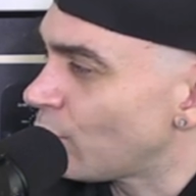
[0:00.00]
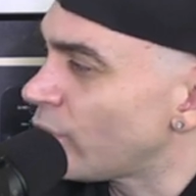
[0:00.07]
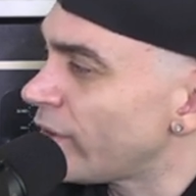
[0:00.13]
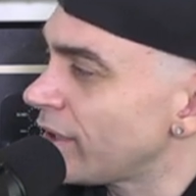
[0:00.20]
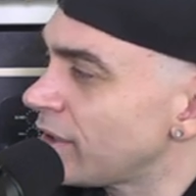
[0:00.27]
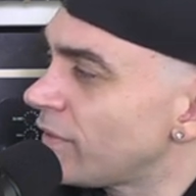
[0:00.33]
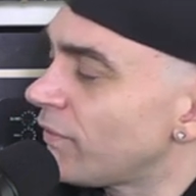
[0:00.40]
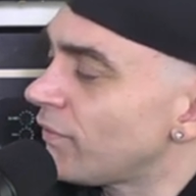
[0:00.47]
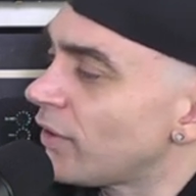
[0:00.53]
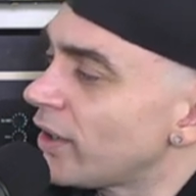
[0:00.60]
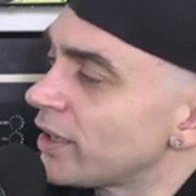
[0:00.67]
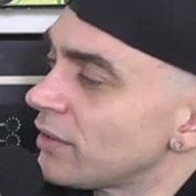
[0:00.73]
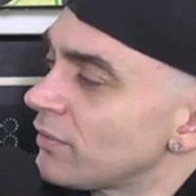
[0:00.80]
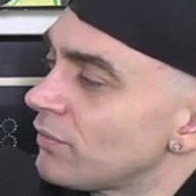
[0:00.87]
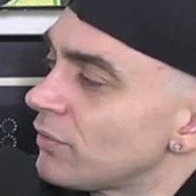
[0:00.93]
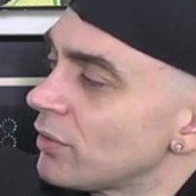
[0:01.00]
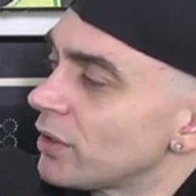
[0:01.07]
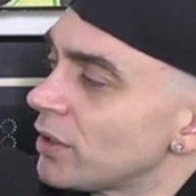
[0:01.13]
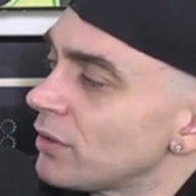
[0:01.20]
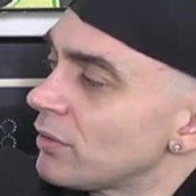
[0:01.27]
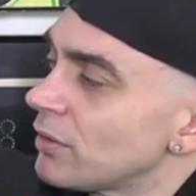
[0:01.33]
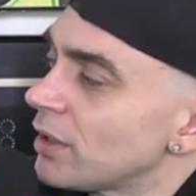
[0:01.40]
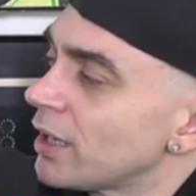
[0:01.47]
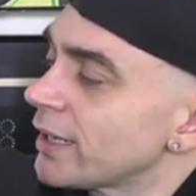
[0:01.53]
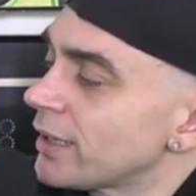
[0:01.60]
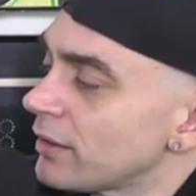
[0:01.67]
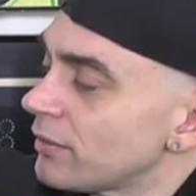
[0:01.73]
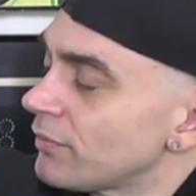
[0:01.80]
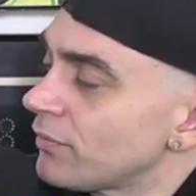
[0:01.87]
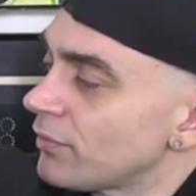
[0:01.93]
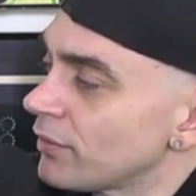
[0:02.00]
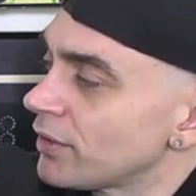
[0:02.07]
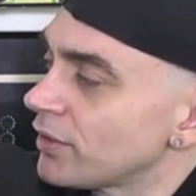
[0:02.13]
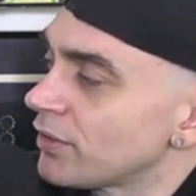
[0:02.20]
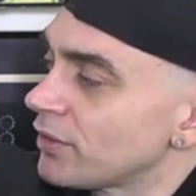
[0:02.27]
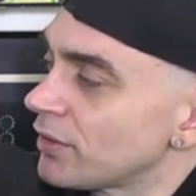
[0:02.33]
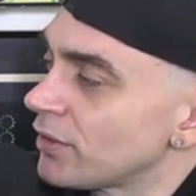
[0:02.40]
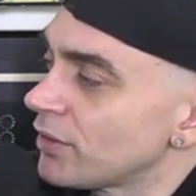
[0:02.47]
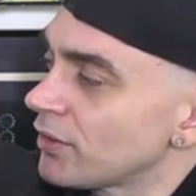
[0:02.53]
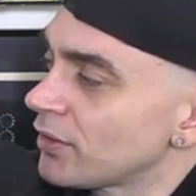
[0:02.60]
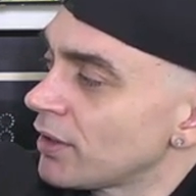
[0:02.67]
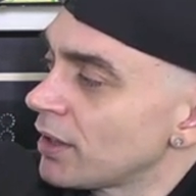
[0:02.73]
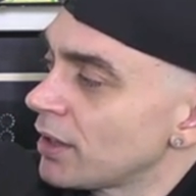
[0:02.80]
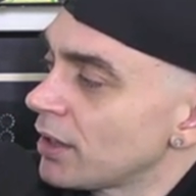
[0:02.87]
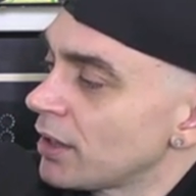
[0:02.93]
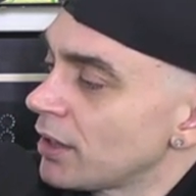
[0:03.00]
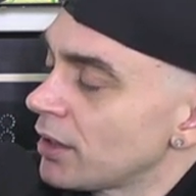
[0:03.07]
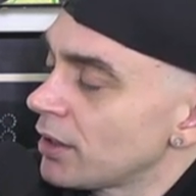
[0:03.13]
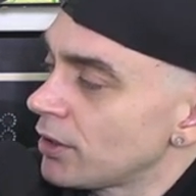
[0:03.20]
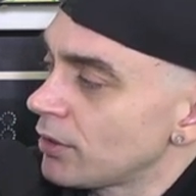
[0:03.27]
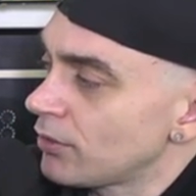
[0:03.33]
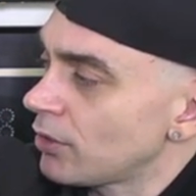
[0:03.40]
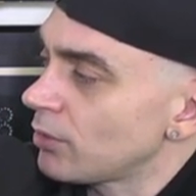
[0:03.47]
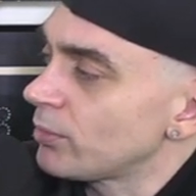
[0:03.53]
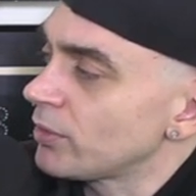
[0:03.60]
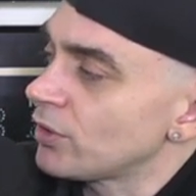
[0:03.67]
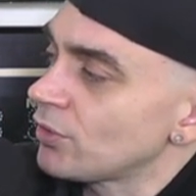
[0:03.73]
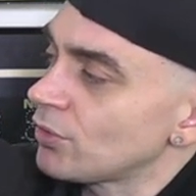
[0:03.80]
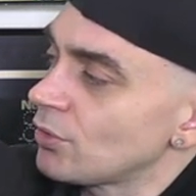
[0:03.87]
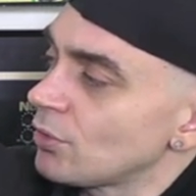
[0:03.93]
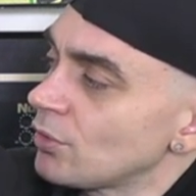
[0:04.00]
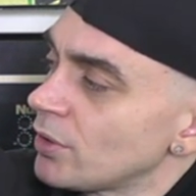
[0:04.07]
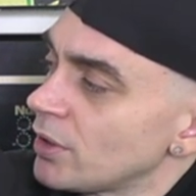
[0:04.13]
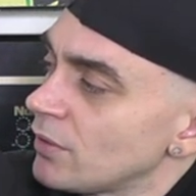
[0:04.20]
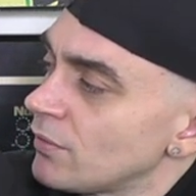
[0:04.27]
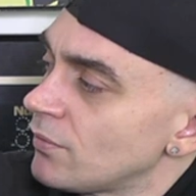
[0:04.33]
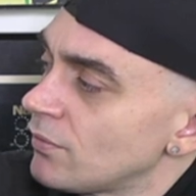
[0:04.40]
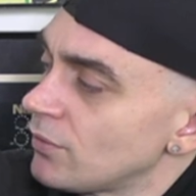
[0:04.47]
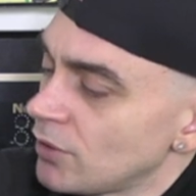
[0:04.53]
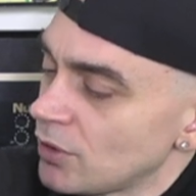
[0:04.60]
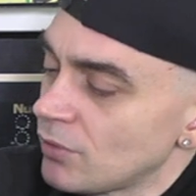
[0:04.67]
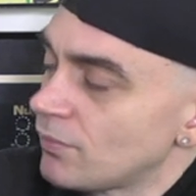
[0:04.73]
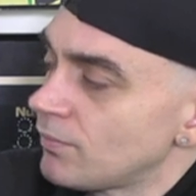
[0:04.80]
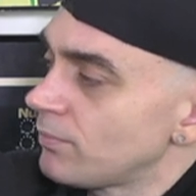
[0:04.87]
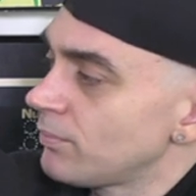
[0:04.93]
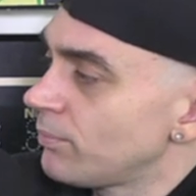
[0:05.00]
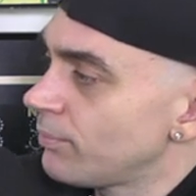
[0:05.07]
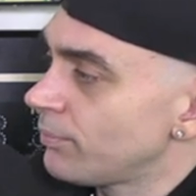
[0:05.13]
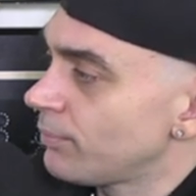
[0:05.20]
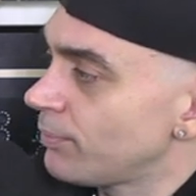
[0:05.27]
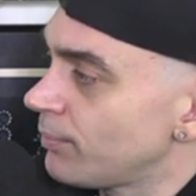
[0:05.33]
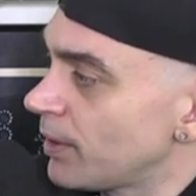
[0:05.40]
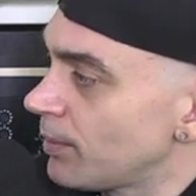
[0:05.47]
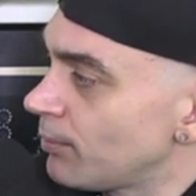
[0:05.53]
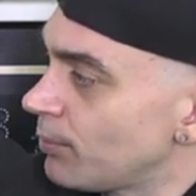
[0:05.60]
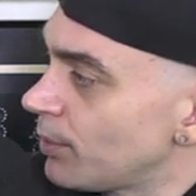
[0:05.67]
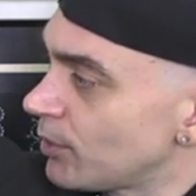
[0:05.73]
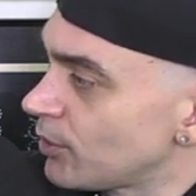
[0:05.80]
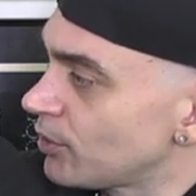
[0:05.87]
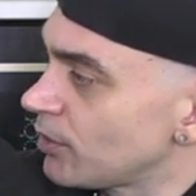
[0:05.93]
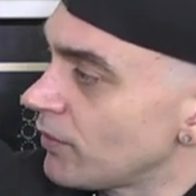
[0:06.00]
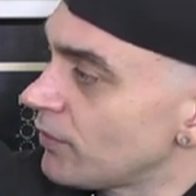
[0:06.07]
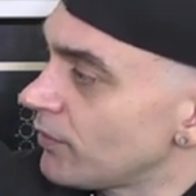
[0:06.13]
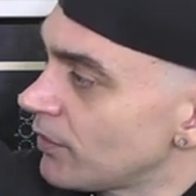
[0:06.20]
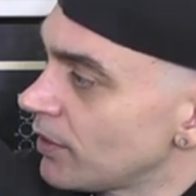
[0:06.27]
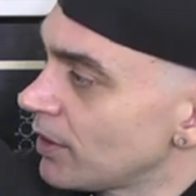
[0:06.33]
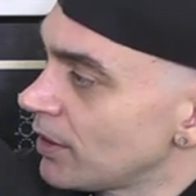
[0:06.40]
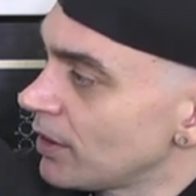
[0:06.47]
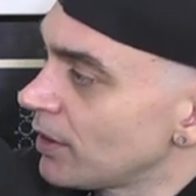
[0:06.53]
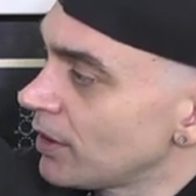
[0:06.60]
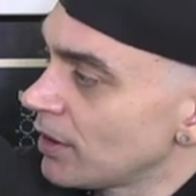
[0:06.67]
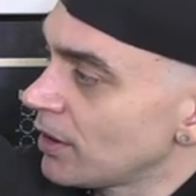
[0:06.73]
Were they defining for you? Like, for instance, you told me the story of you've been pushed off.